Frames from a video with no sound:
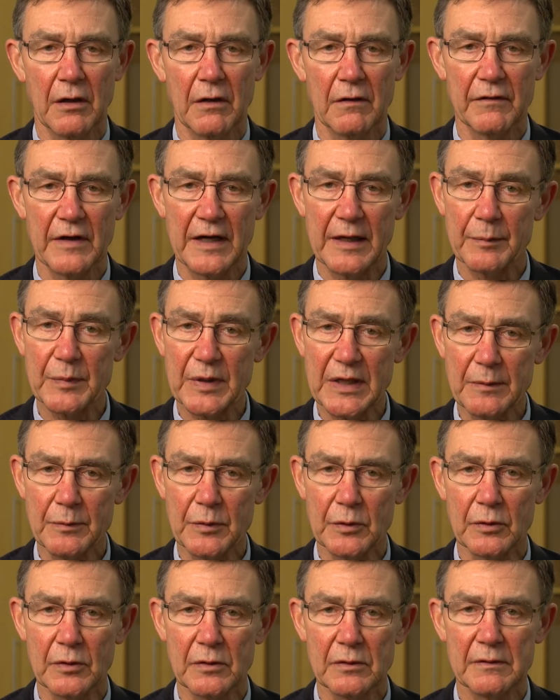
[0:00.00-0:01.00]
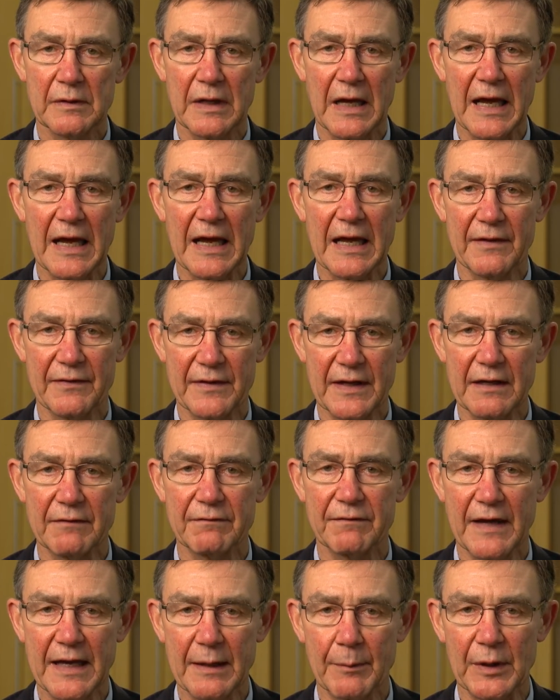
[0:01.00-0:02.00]
of our people and their
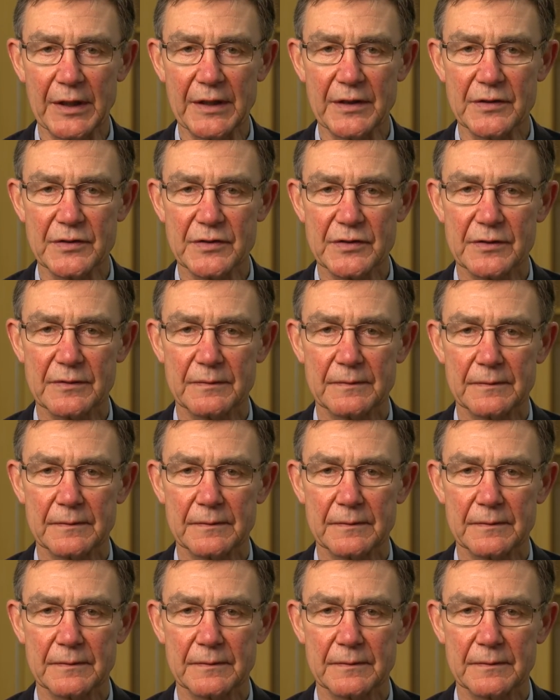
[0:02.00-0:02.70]
families.